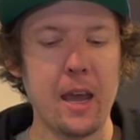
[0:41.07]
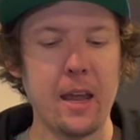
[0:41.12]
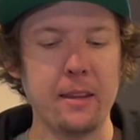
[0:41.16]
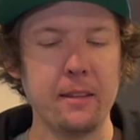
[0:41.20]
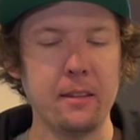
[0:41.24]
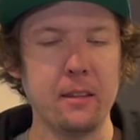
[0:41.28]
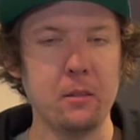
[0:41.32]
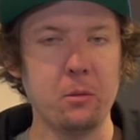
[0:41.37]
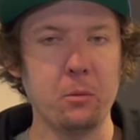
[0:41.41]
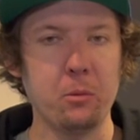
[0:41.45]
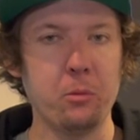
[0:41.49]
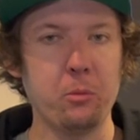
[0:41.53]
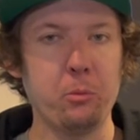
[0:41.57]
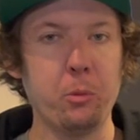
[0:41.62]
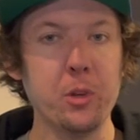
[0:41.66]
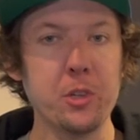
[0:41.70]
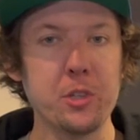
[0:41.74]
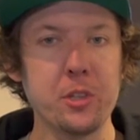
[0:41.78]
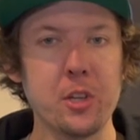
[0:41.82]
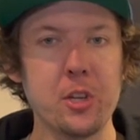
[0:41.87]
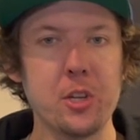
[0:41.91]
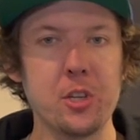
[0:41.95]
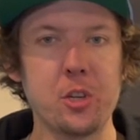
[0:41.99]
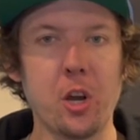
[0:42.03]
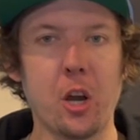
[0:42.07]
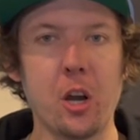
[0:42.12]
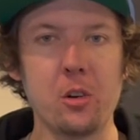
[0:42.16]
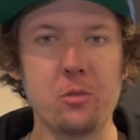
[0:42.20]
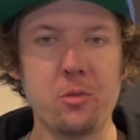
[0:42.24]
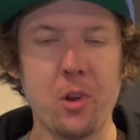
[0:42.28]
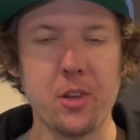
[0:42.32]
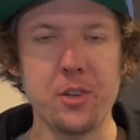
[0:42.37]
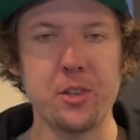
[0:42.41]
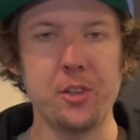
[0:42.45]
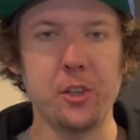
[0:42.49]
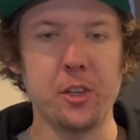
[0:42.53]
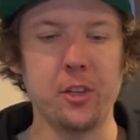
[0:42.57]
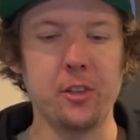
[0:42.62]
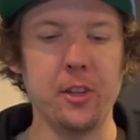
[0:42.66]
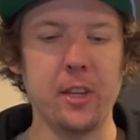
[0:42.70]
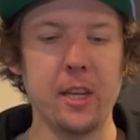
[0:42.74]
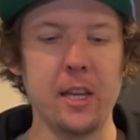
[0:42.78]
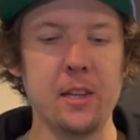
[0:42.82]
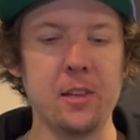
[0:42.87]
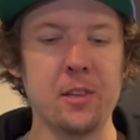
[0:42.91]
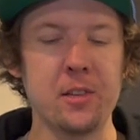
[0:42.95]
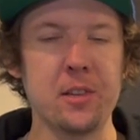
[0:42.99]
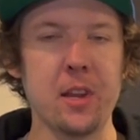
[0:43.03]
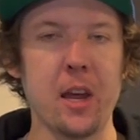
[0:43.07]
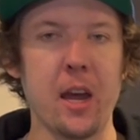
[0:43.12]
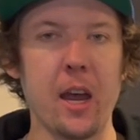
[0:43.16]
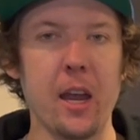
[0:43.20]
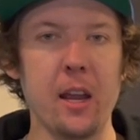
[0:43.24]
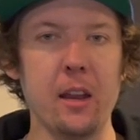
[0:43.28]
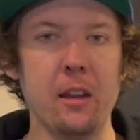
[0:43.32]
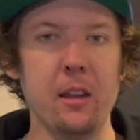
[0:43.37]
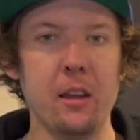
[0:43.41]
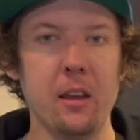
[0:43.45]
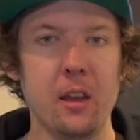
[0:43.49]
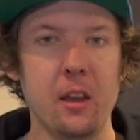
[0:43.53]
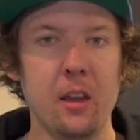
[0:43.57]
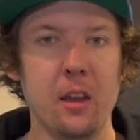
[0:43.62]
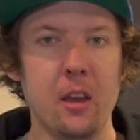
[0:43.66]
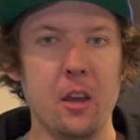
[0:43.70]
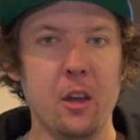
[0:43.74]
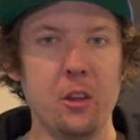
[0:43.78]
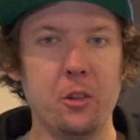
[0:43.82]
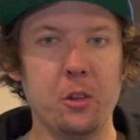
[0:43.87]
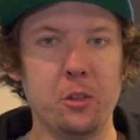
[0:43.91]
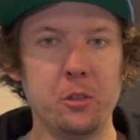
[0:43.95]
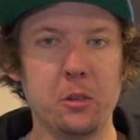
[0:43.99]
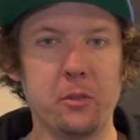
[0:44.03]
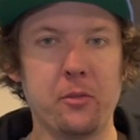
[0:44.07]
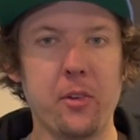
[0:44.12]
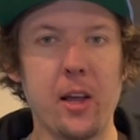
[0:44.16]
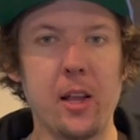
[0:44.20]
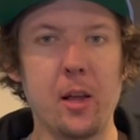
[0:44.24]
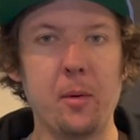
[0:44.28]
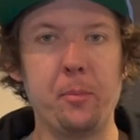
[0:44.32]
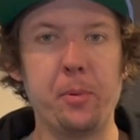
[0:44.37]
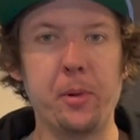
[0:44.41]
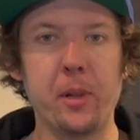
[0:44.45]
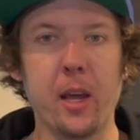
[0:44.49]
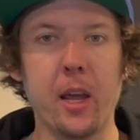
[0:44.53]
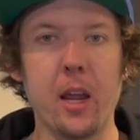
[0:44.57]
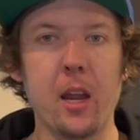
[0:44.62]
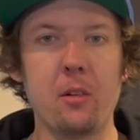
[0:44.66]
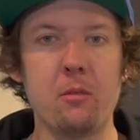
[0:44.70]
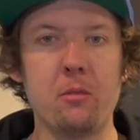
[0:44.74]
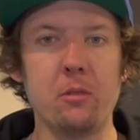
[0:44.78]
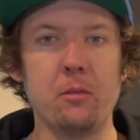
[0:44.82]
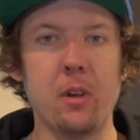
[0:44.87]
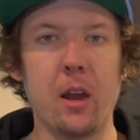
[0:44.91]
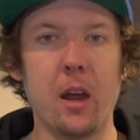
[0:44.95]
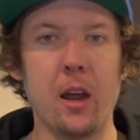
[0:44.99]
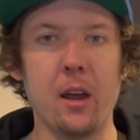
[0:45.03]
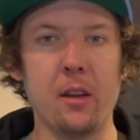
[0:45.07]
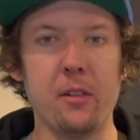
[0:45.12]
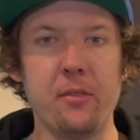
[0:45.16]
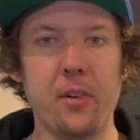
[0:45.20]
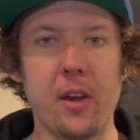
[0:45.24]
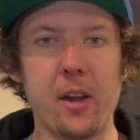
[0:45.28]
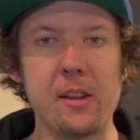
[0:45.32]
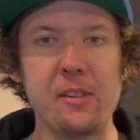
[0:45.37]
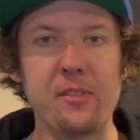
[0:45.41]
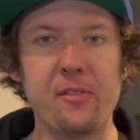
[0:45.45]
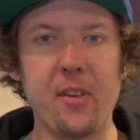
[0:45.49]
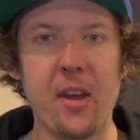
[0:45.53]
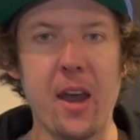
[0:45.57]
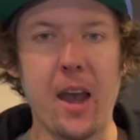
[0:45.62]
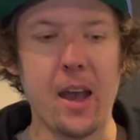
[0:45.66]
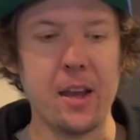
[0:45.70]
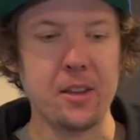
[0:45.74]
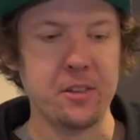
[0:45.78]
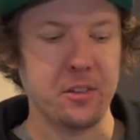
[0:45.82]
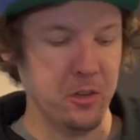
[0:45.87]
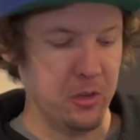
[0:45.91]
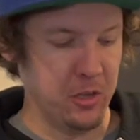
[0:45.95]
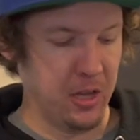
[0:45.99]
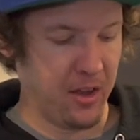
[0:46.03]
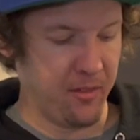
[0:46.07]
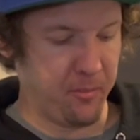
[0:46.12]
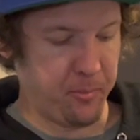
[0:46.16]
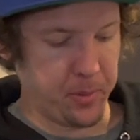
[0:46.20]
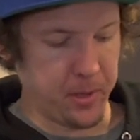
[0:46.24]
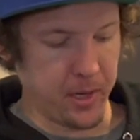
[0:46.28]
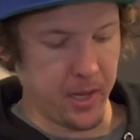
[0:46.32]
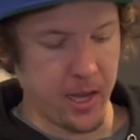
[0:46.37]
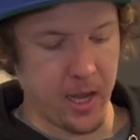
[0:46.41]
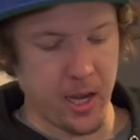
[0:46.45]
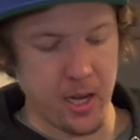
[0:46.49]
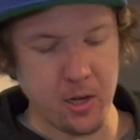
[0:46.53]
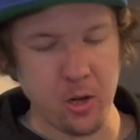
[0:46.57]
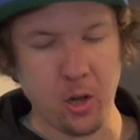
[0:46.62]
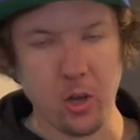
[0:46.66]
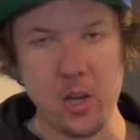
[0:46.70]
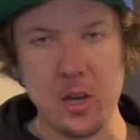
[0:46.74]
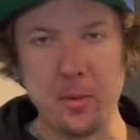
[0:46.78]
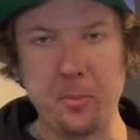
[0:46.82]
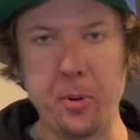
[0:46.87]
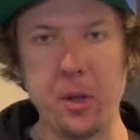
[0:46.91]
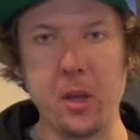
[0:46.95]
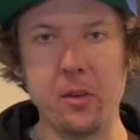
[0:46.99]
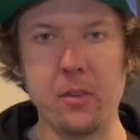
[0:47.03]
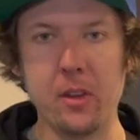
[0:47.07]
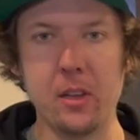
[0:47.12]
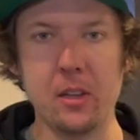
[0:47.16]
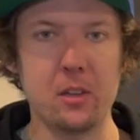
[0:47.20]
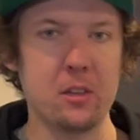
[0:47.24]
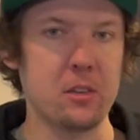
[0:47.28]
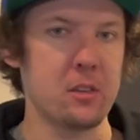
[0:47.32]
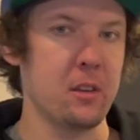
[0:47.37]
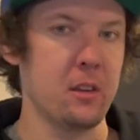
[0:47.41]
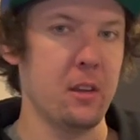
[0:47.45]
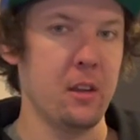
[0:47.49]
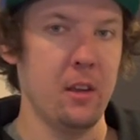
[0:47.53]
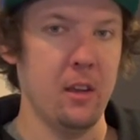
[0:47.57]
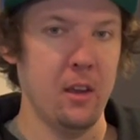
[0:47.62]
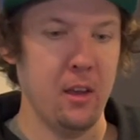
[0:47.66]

and once they start rusting on the inside, they'll develop play very fast, and you'll have play in all your pivots.